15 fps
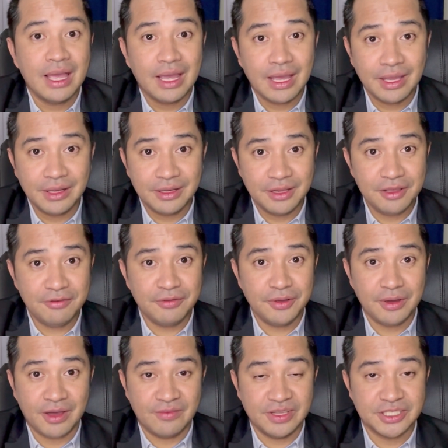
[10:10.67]
And if you
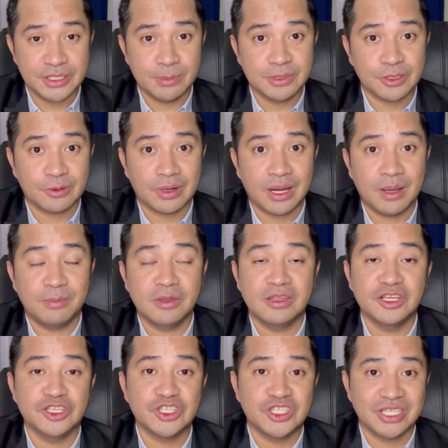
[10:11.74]
haven't subscribed to
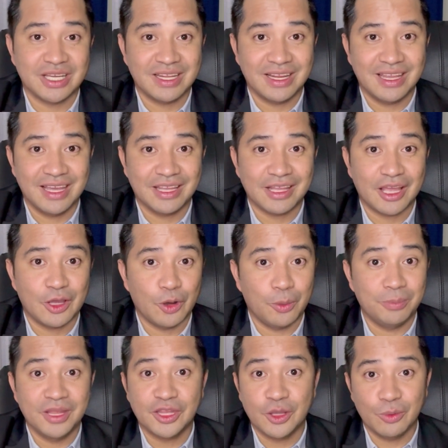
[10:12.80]
this channel yet, I
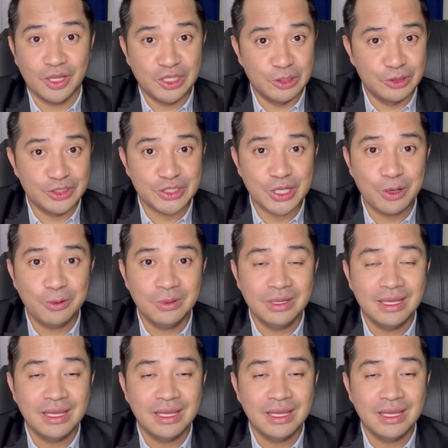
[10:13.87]
hope that you will do so.